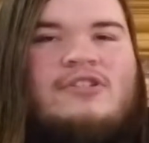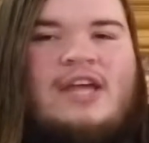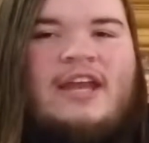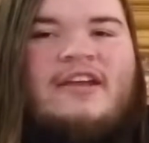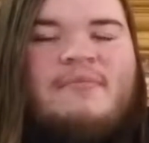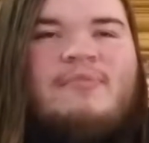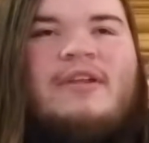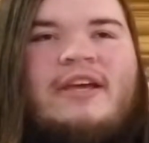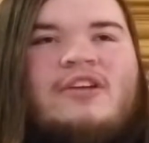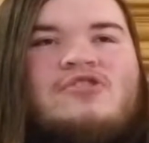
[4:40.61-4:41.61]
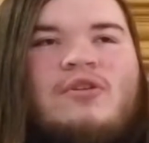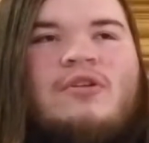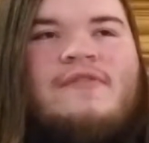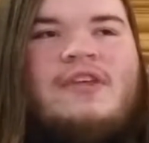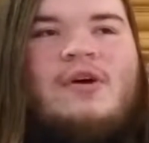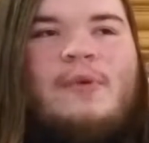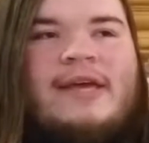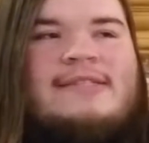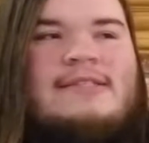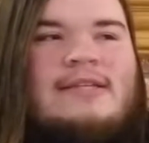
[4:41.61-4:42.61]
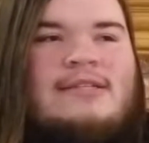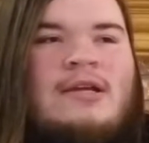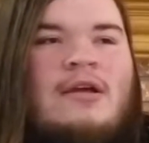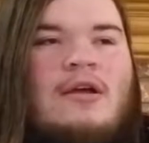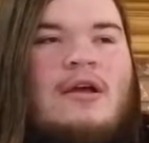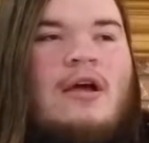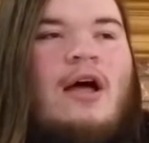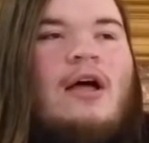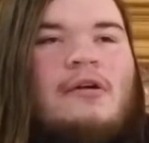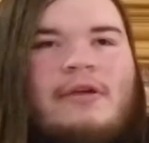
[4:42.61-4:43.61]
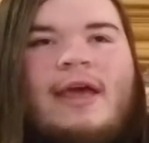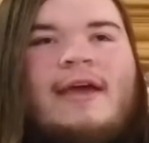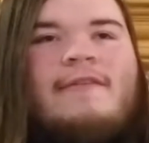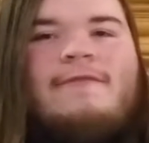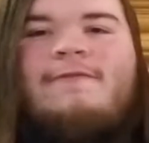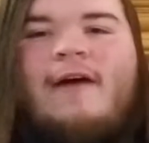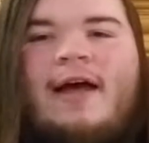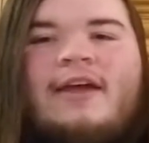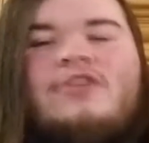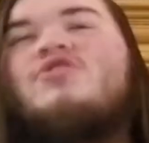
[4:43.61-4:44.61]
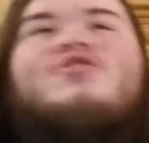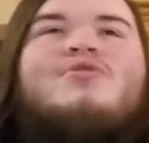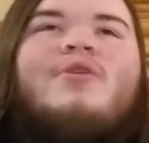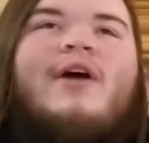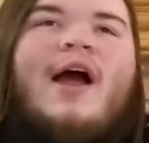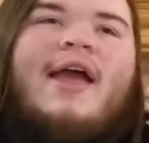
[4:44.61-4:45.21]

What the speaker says: in complete control of the Oasis. Okay, fine, sure.